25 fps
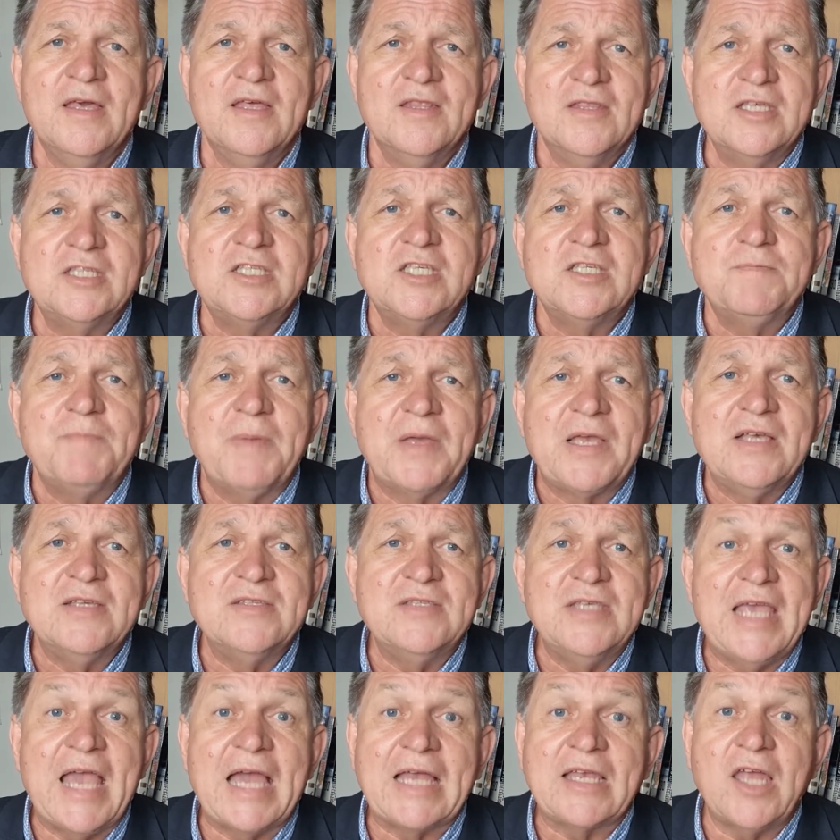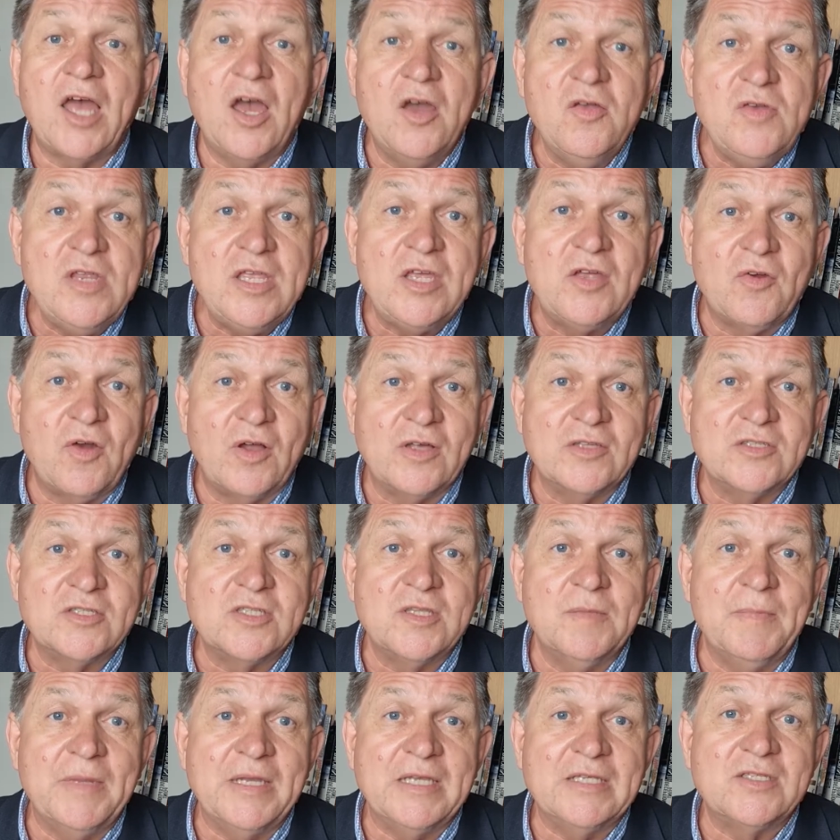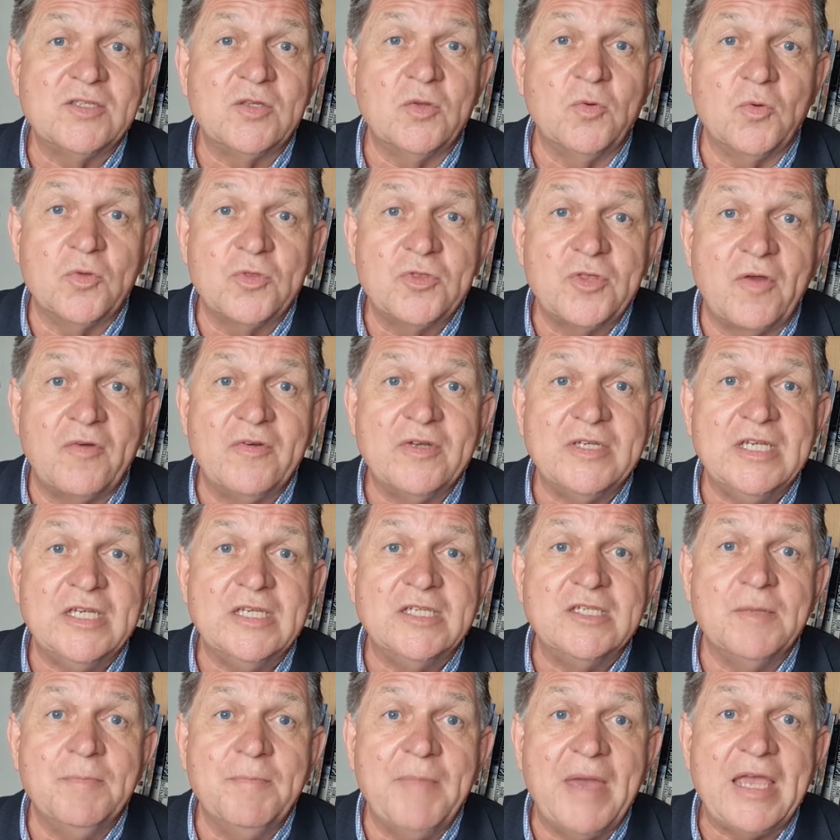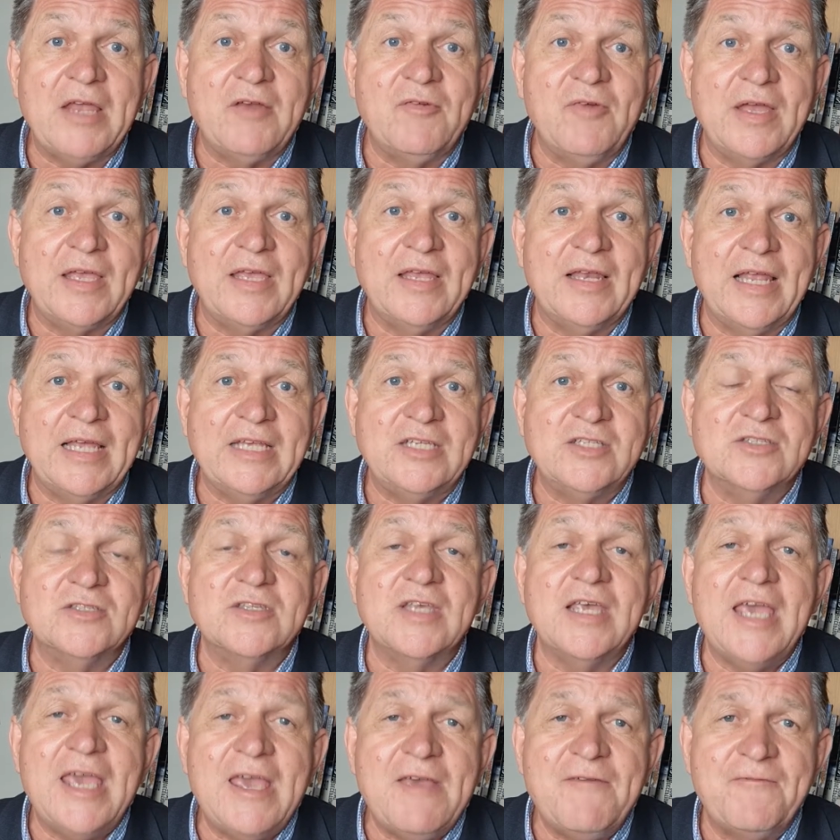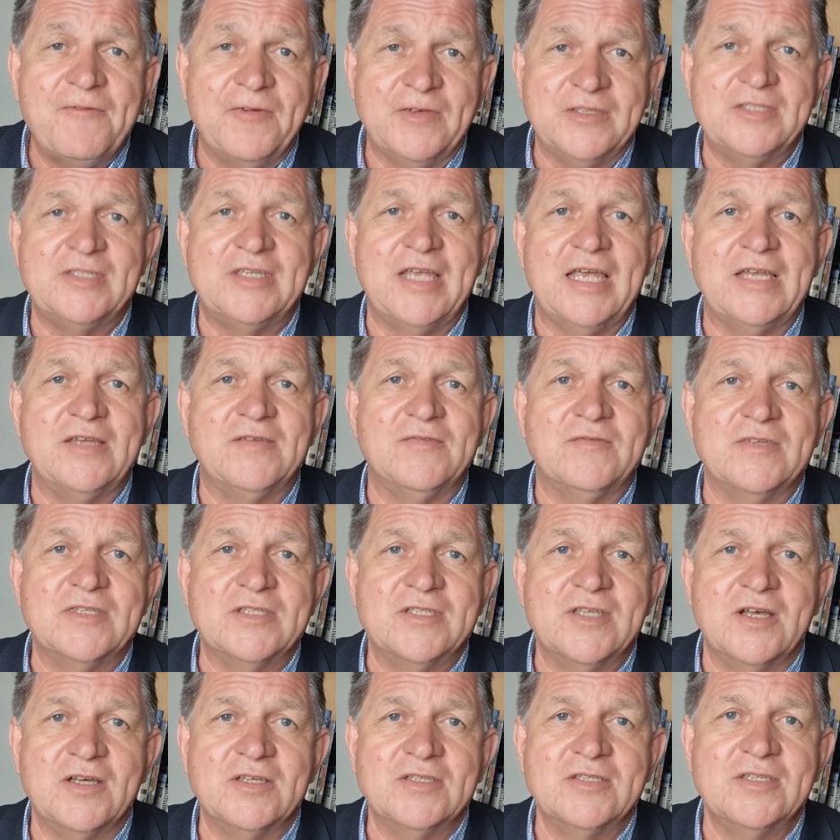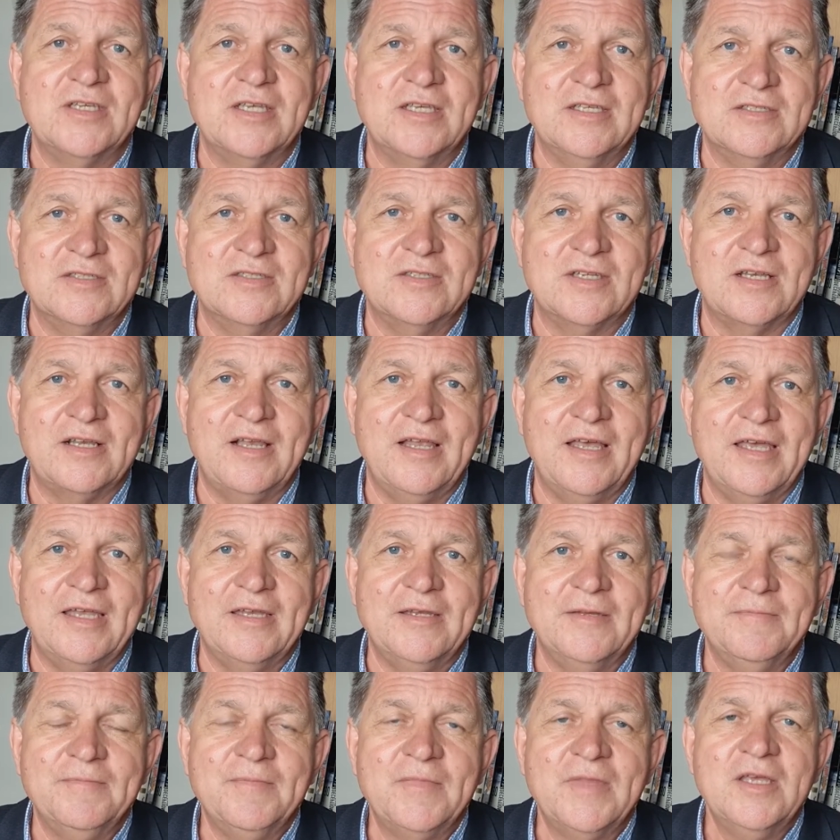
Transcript: This is because the act only grants the minister authority to make regulations if a state of disaster is declared.